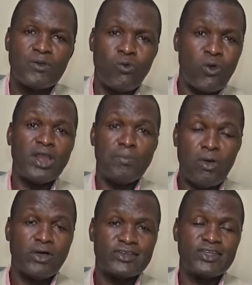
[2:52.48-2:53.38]
one
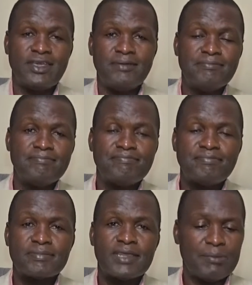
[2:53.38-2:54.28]
mocked him.
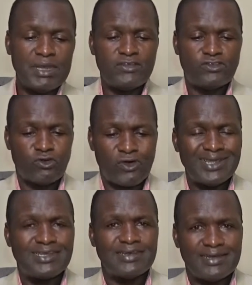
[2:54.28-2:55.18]
I mean, it's
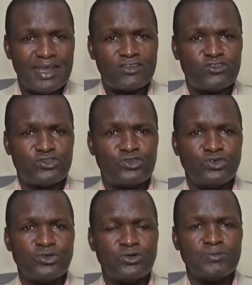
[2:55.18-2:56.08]
right next
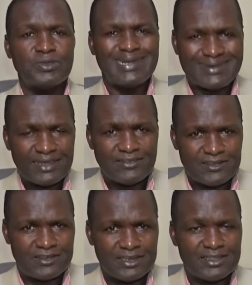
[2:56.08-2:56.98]
to
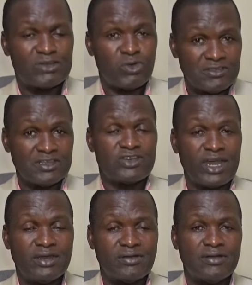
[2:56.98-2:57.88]
destiny that was
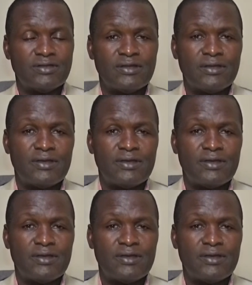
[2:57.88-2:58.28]
eternal,